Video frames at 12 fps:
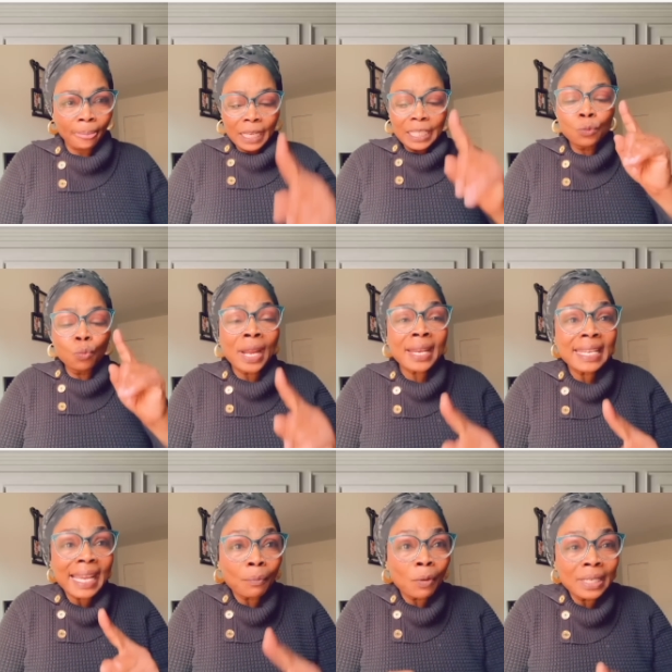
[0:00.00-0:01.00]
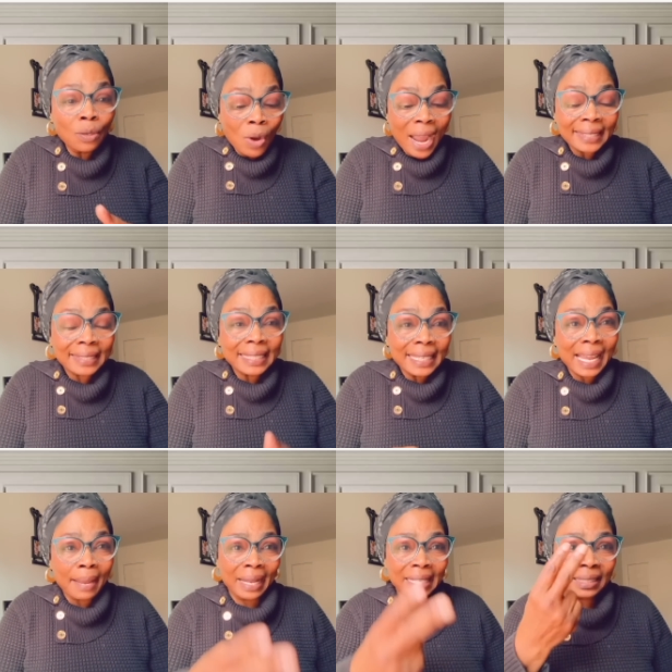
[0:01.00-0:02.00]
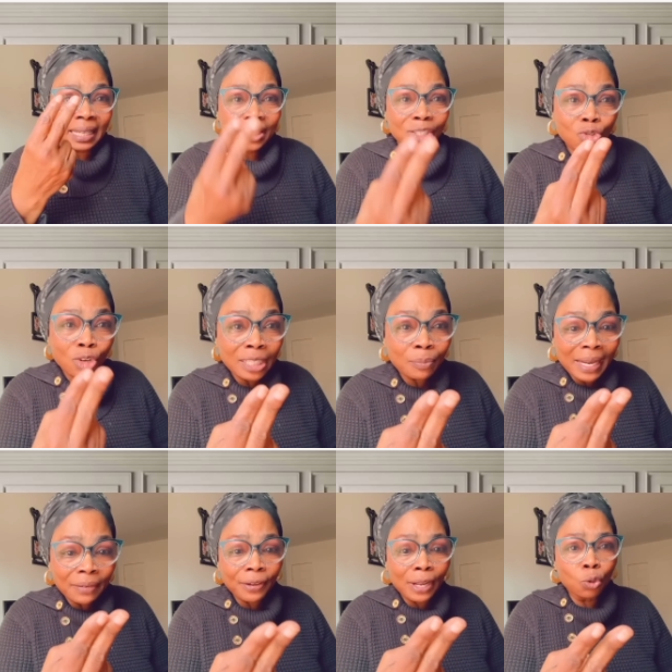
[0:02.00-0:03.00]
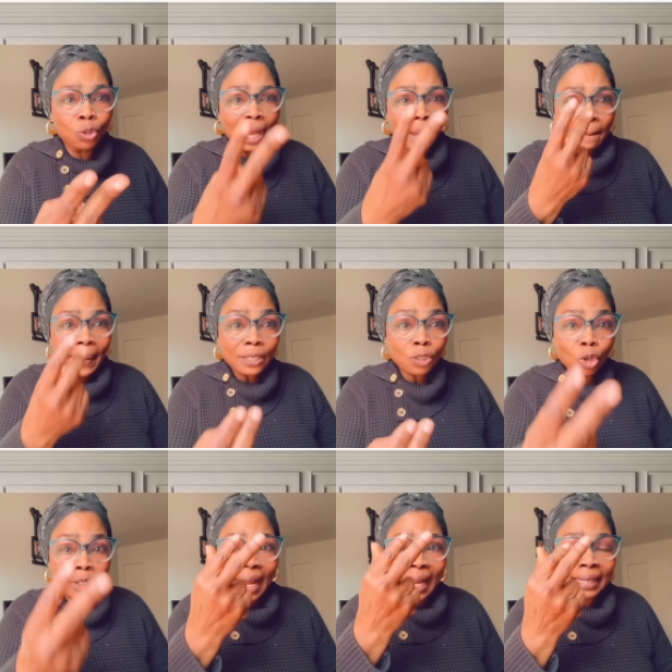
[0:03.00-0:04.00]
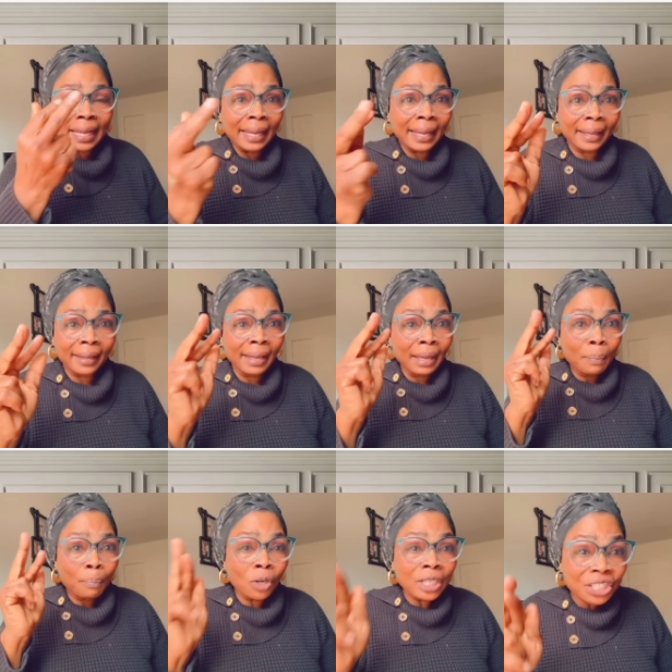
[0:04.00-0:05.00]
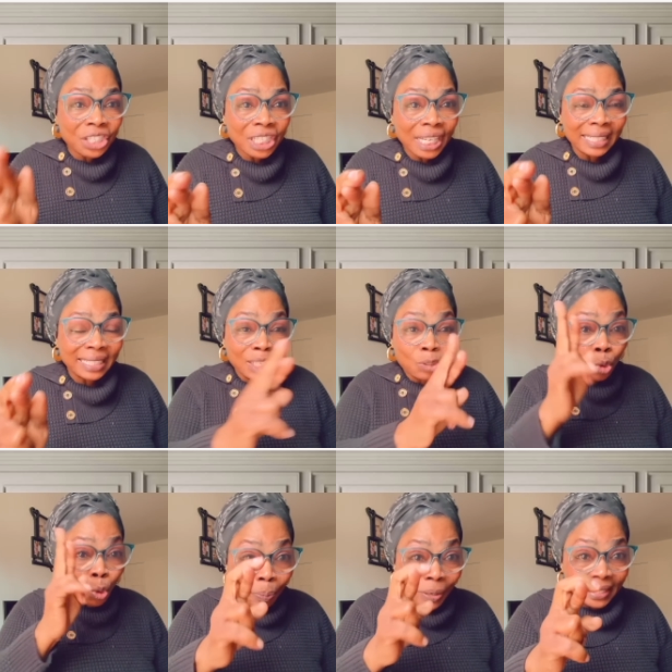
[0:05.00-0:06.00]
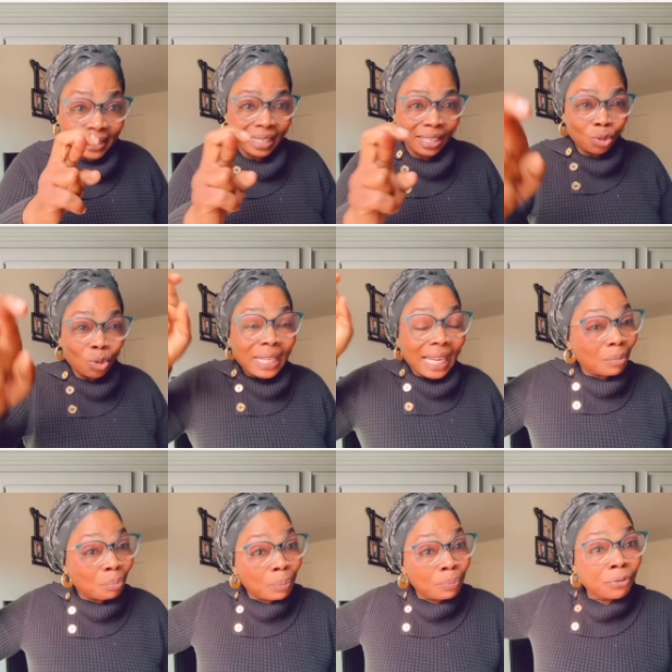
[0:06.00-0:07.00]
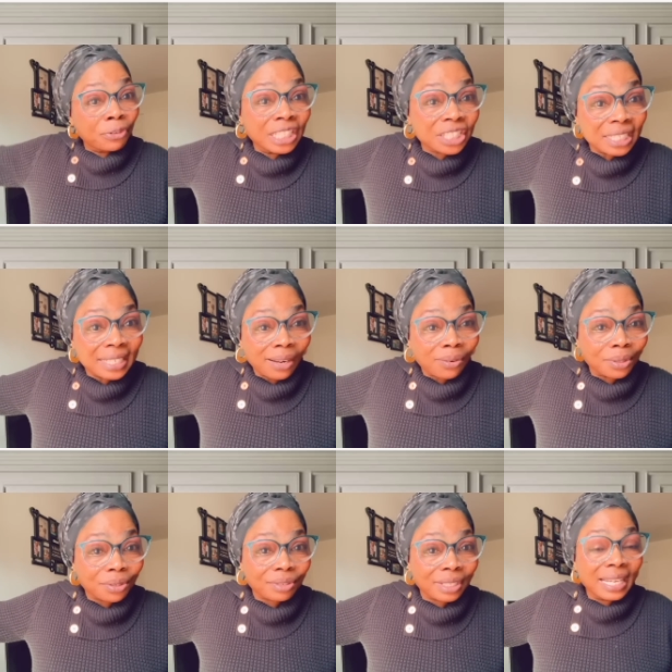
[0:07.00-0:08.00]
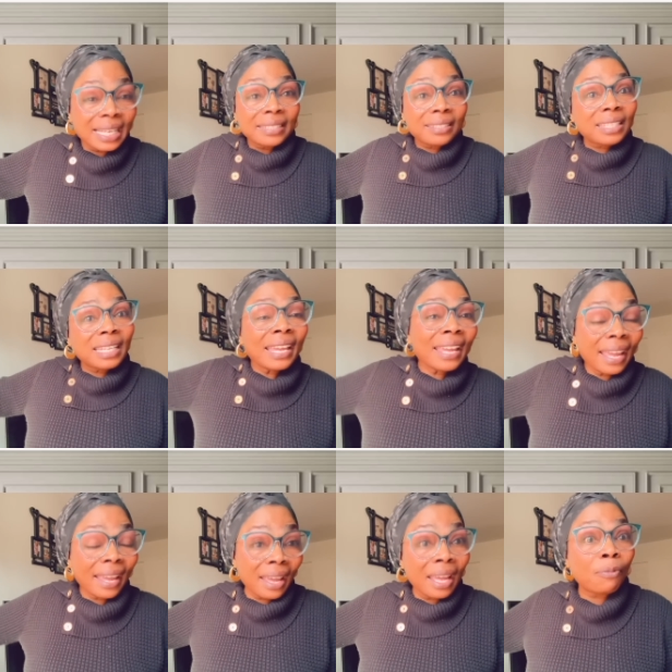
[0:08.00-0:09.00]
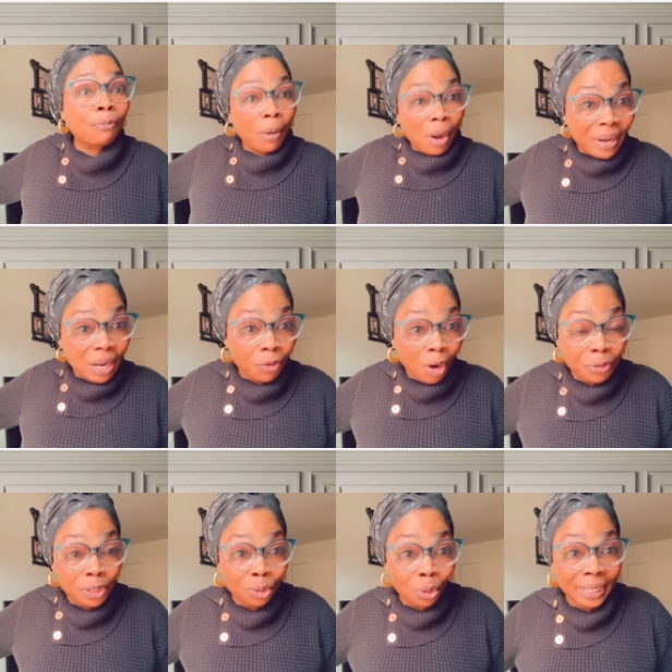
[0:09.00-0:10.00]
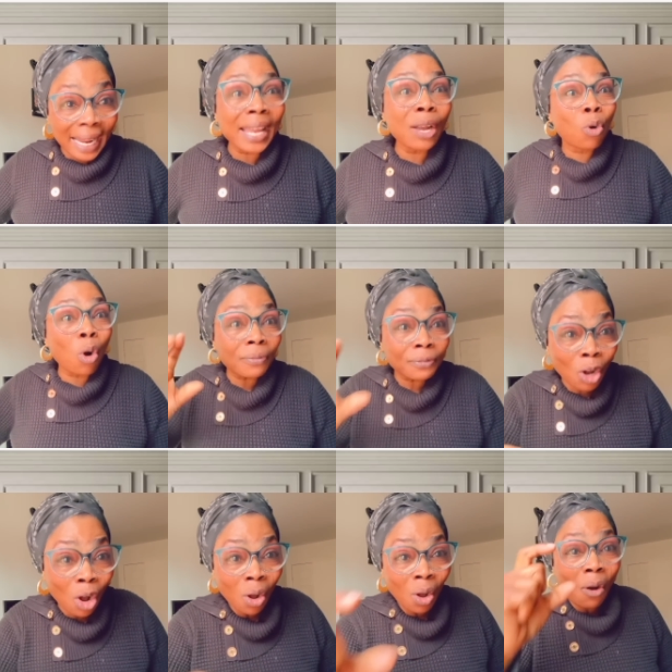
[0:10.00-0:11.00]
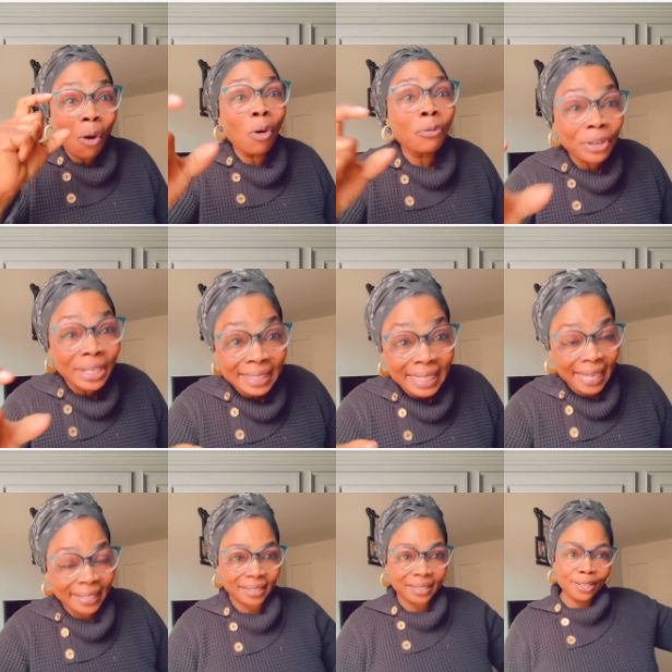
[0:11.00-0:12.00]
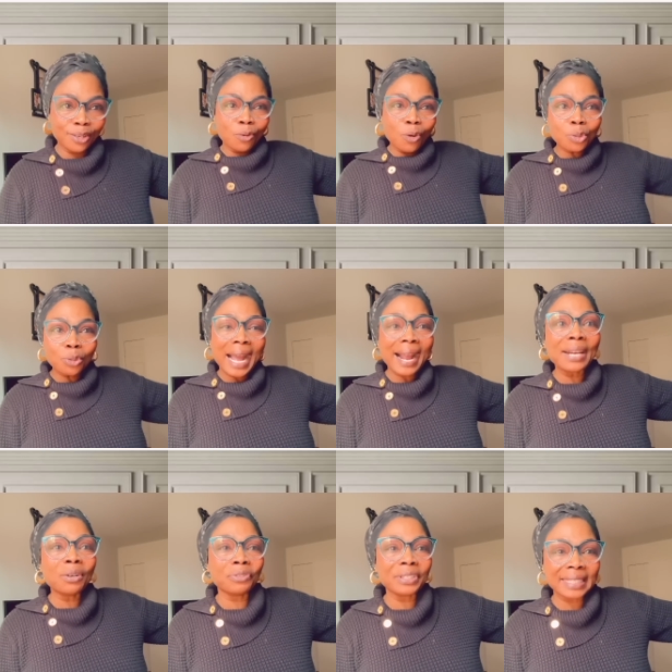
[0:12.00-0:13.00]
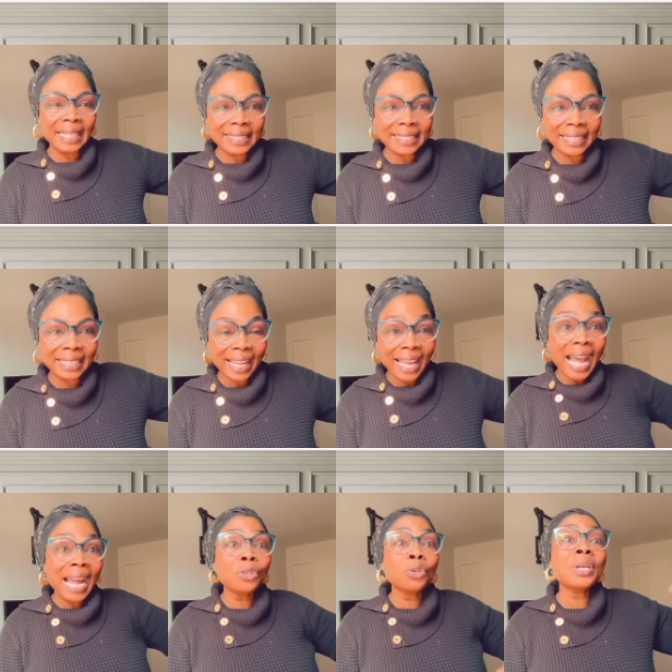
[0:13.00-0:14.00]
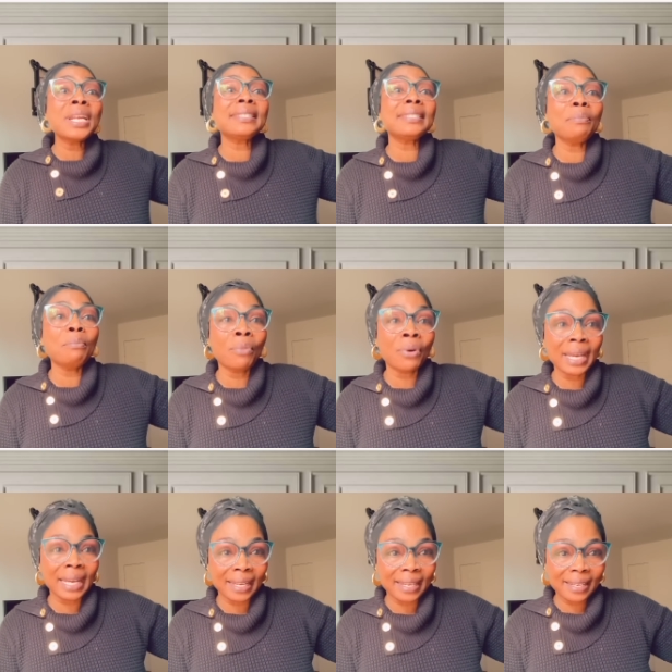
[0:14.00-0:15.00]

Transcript: is when the way I see them as strange bedfellows, pastors and politicians, the two P's, those are the people finishing that country. See a public office holder, a governor of a state, go to that kind of a setting and donating money.